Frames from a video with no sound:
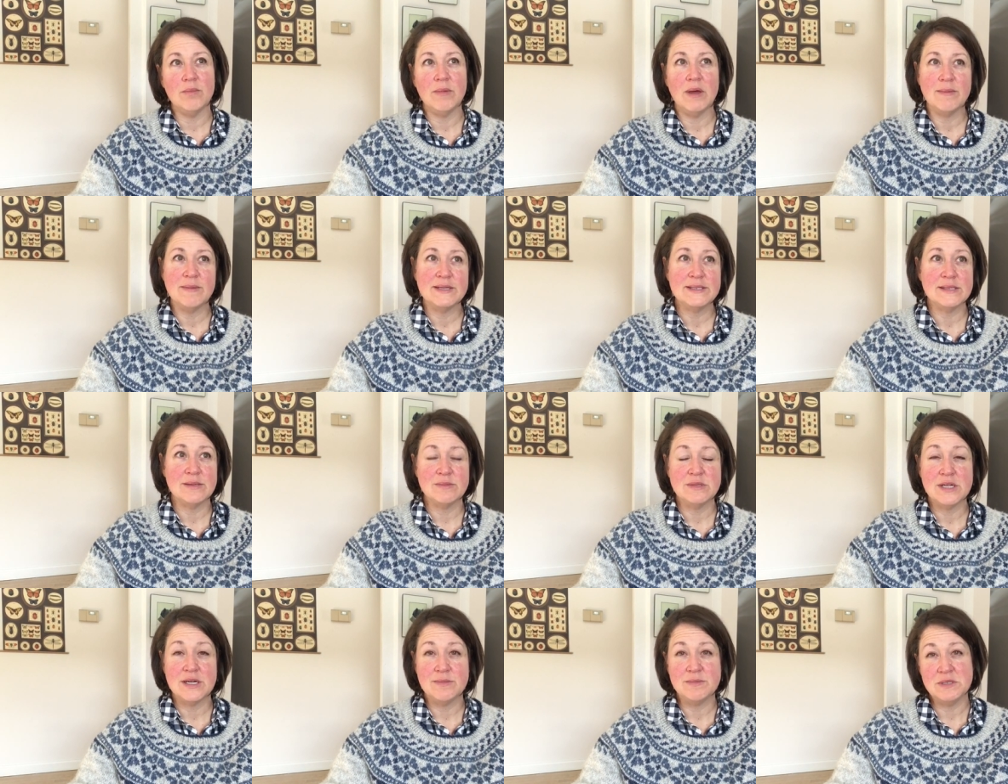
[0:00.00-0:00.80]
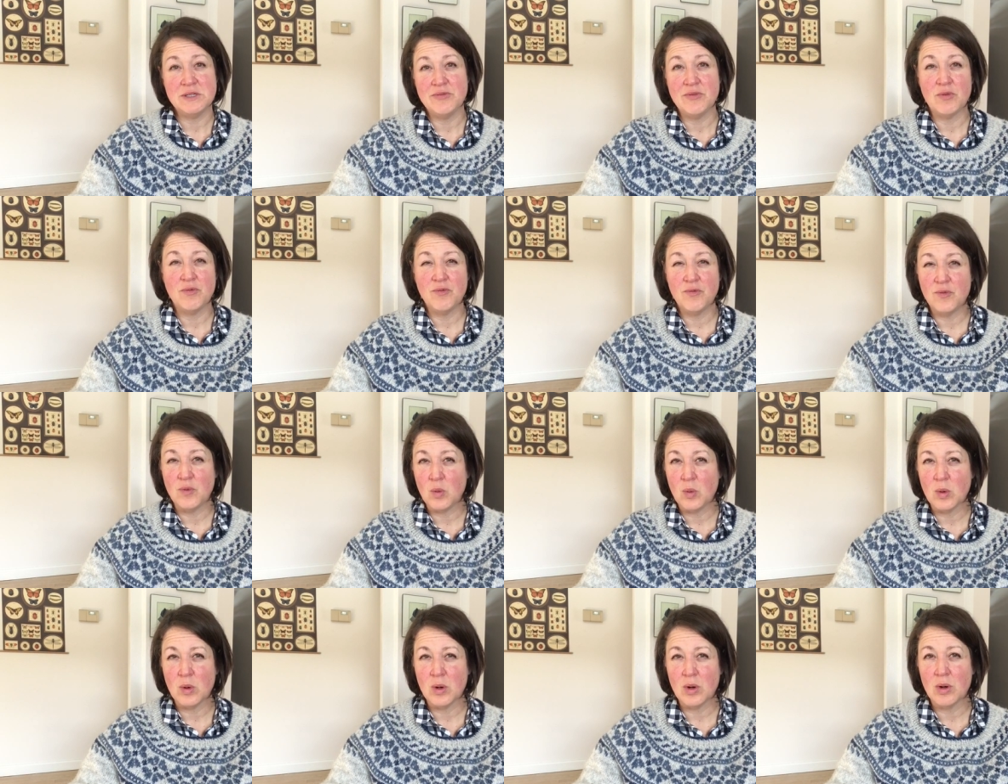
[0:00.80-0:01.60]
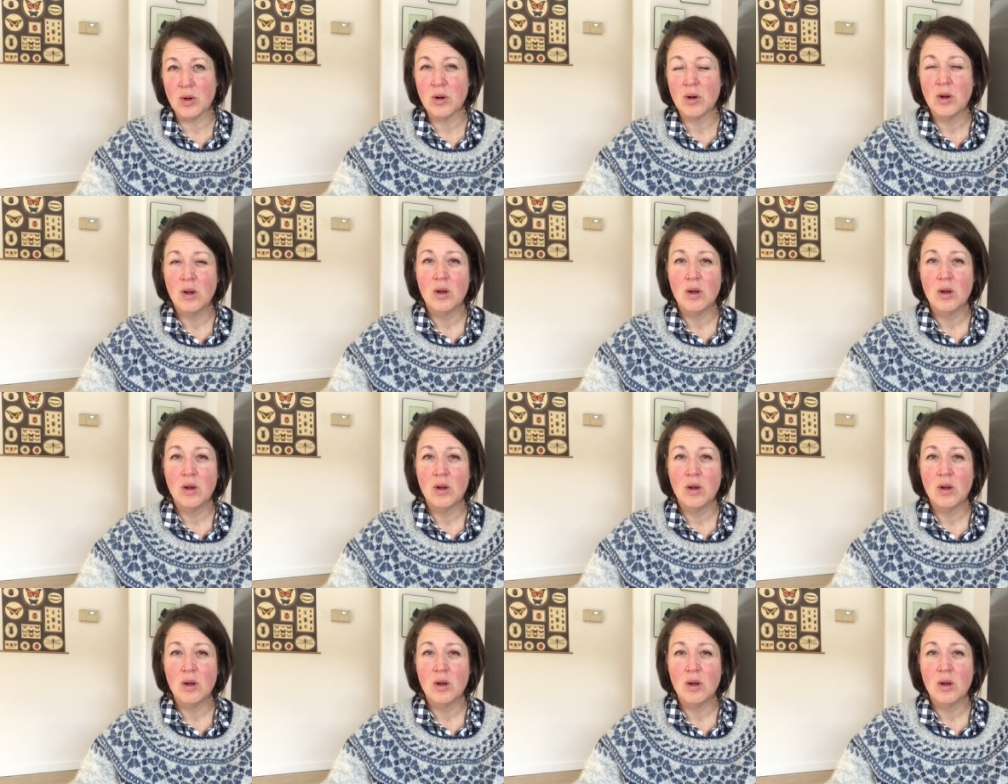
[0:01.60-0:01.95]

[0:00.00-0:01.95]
maybe sometimes even 4,